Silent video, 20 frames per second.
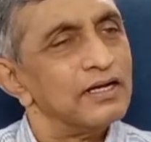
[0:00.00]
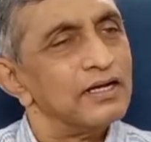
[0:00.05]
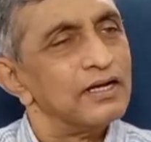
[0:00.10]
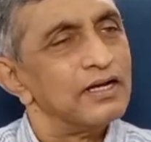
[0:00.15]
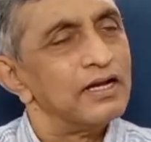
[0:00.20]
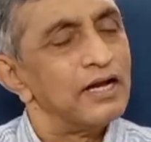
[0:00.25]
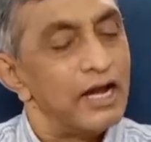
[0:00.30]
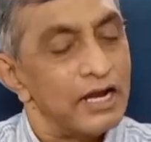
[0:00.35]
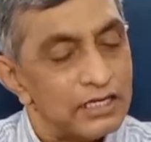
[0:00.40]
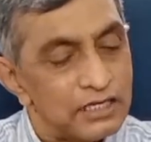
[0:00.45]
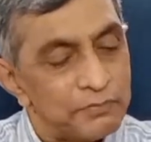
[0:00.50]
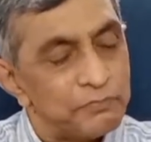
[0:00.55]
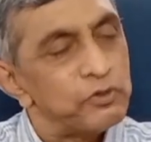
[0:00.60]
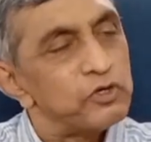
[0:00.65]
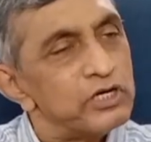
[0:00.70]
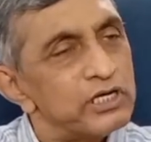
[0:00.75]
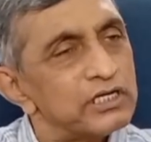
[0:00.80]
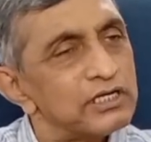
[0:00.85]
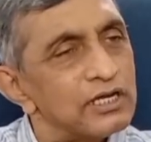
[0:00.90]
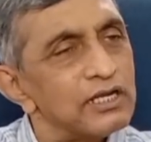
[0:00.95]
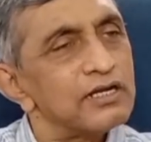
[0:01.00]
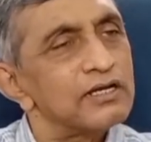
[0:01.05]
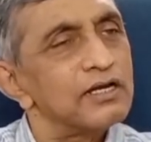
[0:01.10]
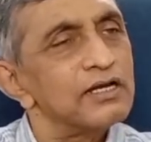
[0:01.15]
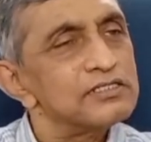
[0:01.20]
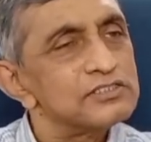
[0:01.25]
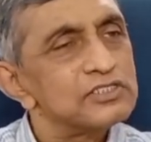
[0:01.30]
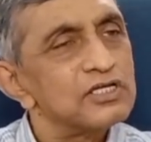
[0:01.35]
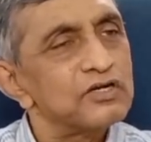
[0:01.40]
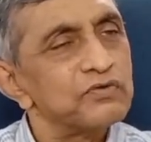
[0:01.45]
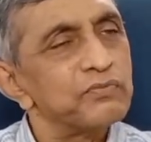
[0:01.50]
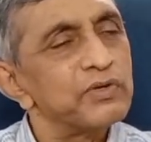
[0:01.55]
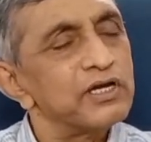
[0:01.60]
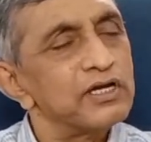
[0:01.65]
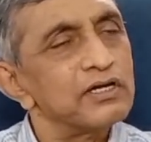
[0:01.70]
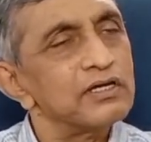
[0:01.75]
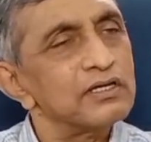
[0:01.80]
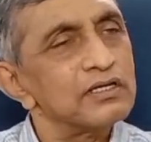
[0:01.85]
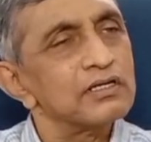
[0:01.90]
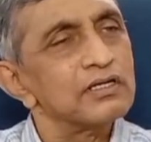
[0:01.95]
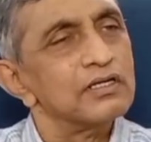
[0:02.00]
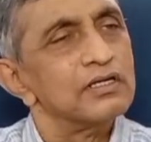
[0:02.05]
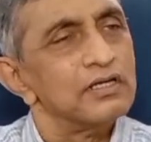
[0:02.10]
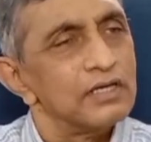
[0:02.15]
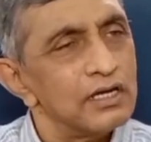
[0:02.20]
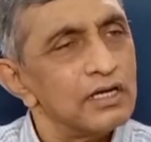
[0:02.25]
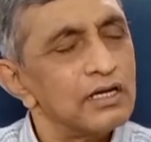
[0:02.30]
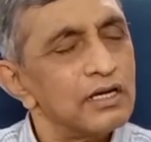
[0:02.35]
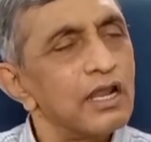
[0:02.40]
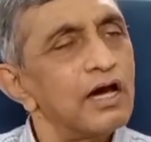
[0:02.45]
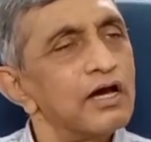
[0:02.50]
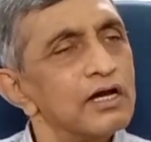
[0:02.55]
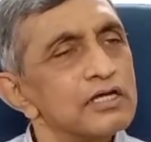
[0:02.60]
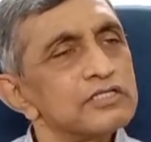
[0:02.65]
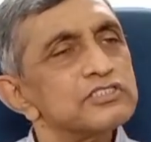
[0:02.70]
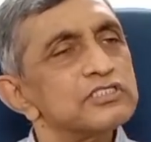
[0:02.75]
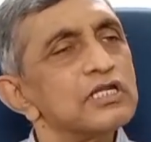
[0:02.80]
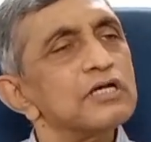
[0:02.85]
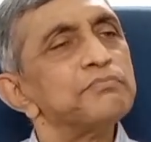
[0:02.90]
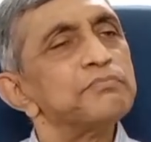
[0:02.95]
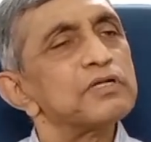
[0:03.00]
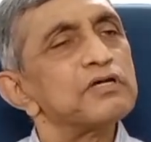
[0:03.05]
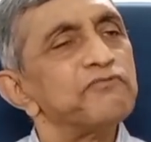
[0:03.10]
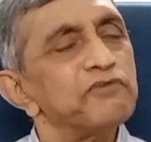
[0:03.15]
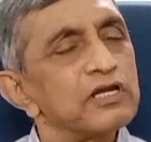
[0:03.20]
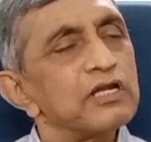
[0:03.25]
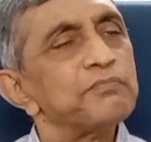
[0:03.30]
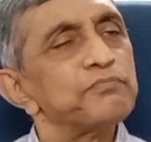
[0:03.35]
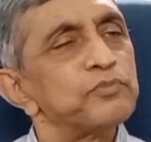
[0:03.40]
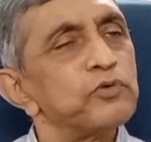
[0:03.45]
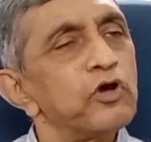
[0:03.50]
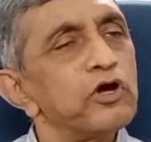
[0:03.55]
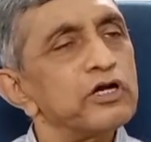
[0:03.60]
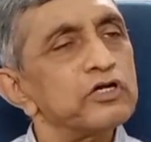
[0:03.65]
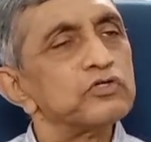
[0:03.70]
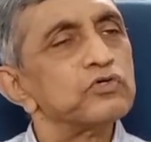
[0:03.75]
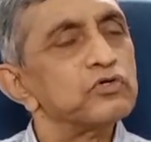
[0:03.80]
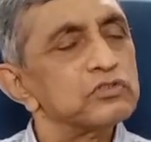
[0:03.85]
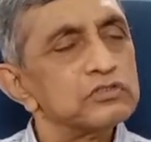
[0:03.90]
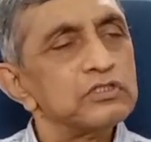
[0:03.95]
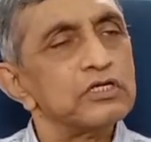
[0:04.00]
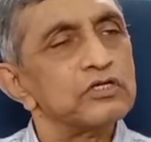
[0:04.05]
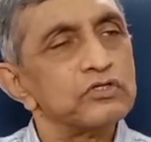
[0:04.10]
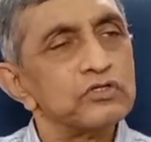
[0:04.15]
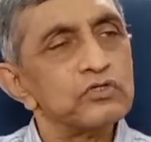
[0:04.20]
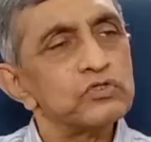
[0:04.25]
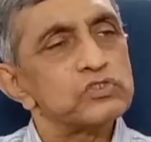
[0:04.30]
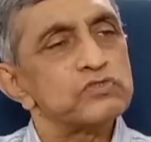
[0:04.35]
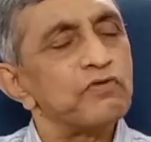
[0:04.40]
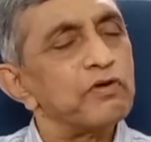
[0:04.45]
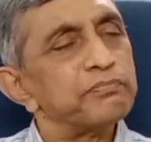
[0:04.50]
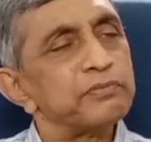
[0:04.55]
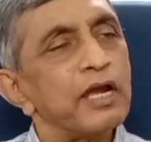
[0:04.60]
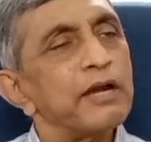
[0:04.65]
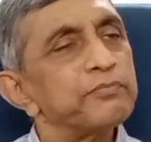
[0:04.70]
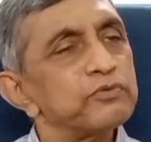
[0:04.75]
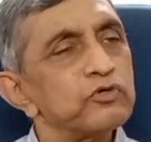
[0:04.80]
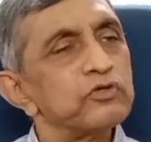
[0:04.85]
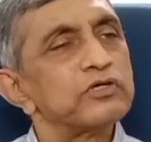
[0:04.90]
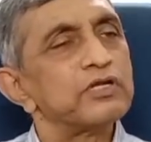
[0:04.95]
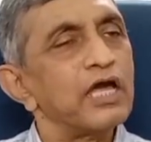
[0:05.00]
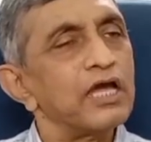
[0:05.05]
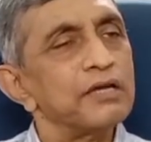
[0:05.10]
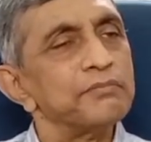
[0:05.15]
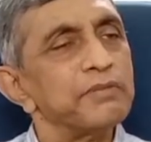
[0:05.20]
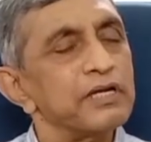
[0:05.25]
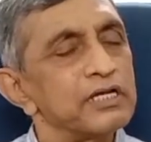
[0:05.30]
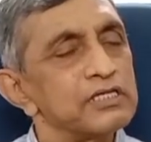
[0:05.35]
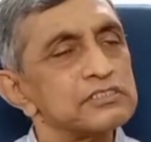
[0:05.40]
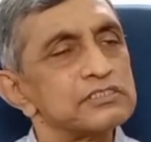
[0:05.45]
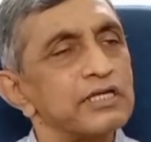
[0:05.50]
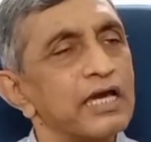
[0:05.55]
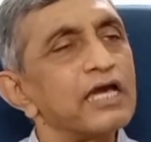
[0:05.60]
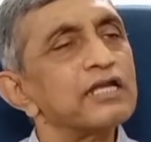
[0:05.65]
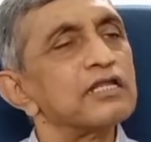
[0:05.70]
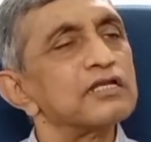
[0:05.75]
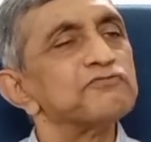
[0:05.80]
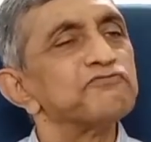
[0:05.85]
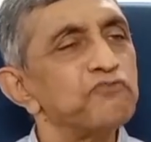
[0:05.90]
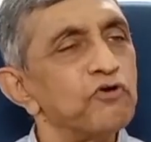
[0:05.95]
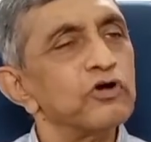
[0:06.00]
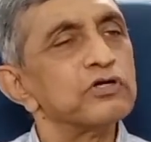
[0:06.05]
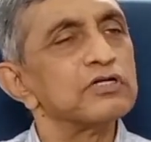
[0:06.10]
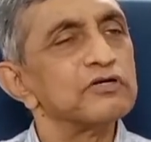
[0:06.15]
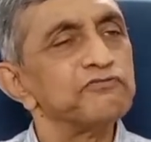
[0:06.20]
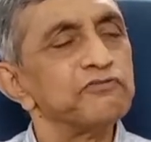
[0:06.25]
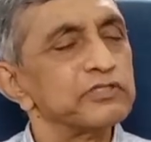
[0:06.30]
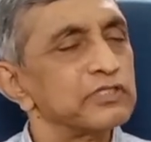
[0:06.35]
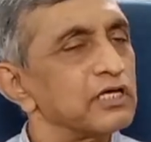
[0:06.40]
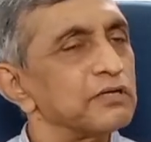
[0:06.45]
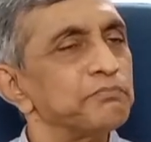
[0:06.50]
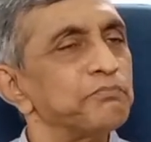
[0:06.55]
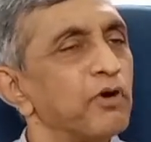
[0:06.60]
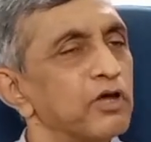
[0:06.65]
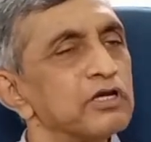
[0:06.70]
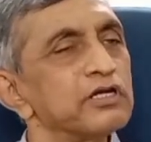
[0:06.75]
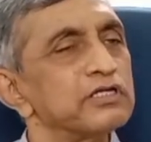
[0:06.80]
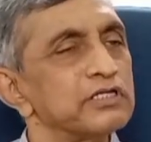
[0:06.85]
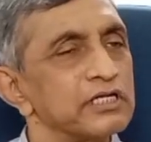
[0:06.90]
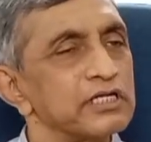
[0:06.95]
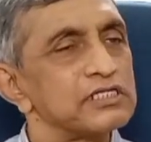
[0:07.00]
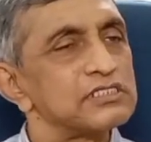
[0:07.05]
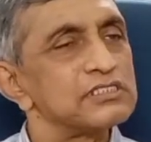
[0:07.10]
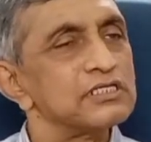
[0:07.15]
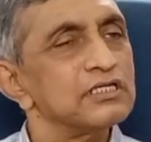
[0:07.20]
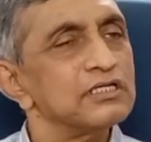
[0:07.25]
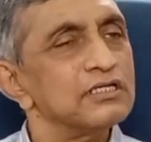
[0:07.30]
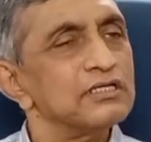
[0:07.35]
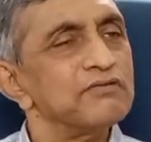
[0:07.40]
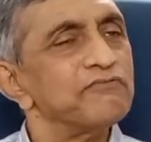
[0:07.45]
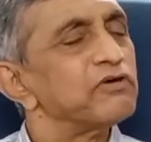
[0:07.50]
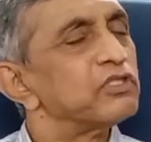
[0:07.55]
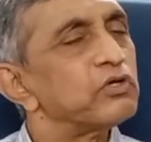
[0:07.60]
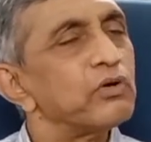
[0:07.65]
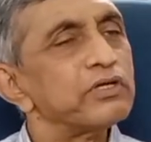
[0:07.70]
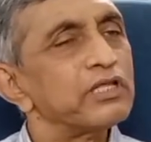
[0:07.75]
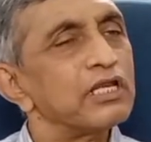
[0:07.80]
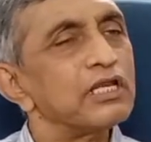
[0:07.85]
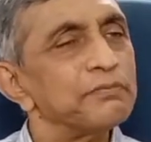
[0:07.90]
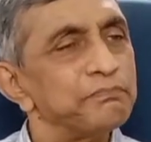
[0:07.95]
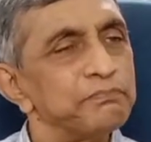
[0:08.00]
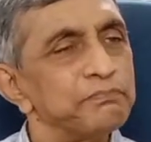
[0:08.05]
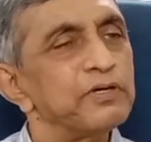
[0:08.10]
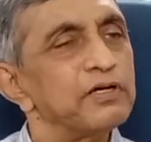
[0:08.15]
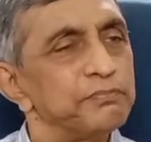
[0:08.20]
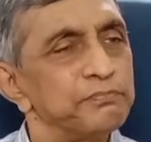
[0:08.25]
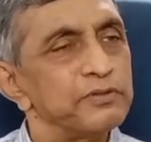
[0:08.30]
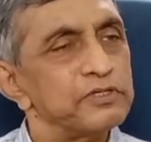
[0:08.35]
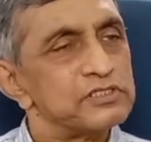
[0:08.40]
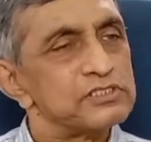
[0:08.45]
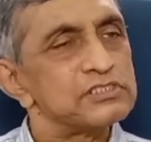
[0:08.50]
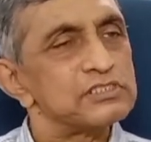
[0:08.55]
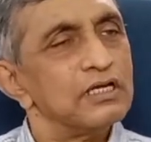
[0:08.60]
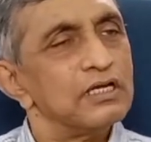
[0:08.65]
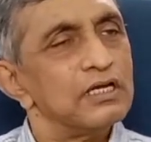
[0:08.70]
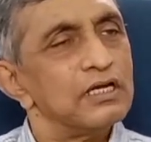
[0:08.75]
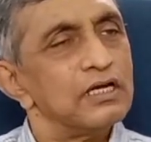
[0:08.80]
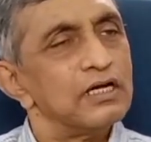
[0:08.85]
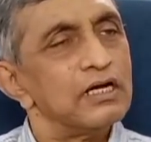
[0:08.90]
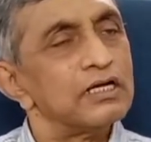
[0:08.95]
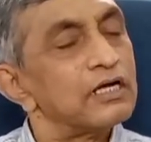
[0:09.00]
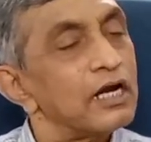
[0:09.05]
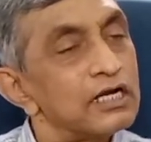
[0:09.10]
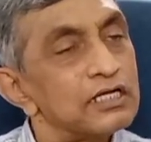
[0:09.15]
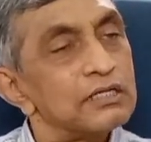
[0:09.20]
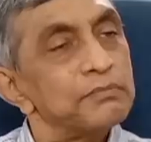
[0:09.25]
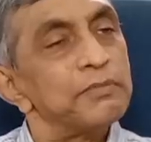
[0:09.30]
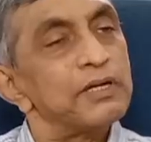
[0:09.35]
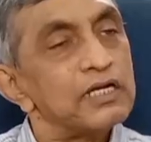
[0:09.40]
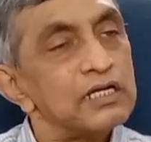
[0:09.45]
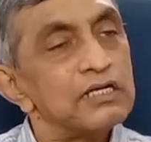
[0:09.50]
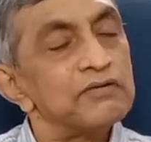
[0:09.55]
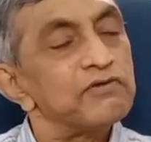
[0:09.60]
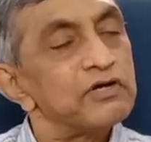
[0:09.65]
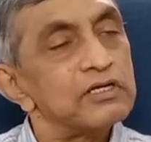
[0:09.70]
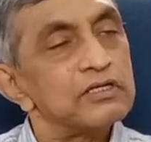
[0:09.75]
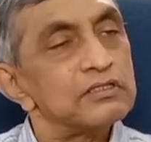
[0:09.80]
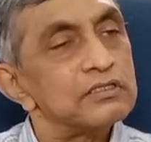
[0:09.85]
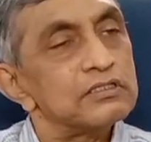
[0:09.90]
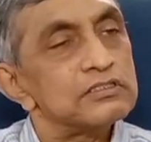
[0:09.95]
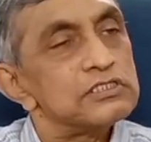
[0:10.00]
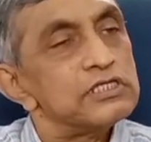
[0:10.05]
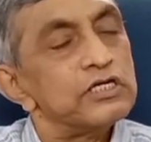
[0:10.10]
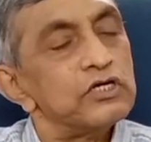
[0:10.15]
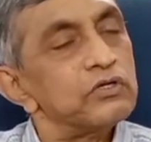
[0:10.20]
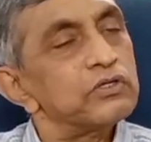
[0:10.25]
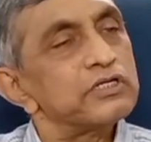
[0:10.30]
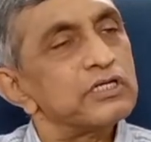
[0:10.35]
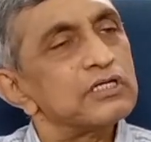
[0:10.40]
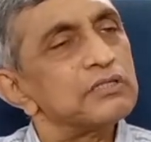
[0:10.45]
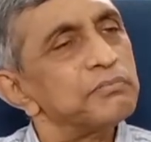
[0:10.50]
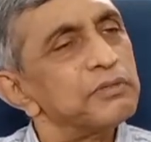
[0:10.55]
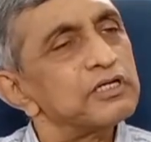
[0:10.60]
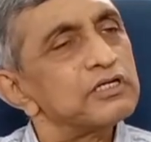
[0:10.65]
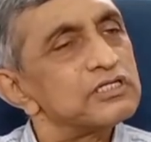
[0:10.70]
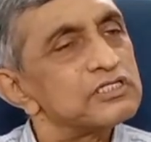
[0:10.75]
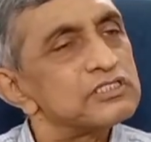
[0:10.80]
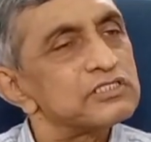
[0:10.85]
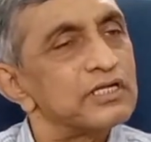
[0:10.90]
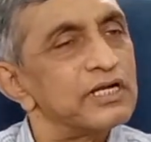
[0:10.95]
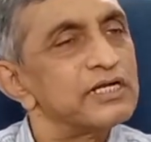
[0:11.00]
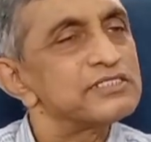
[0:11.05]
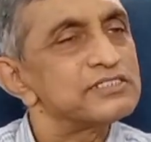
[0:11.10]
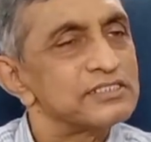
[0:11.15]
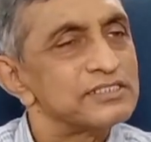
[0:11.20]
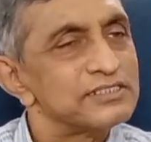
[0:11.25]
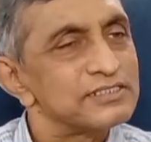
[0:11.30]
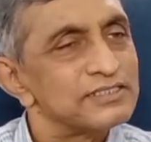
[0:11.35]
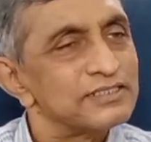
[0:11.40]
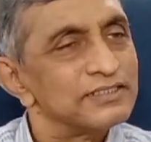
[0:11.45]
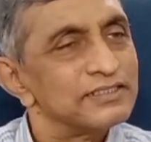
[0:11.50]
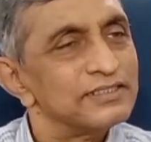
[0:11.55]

And a political culture where a large number of unemployed youth are used from time to time as cannon fodder for their politics without any purpose. And ultimately, it's leading to a tremendous crisis.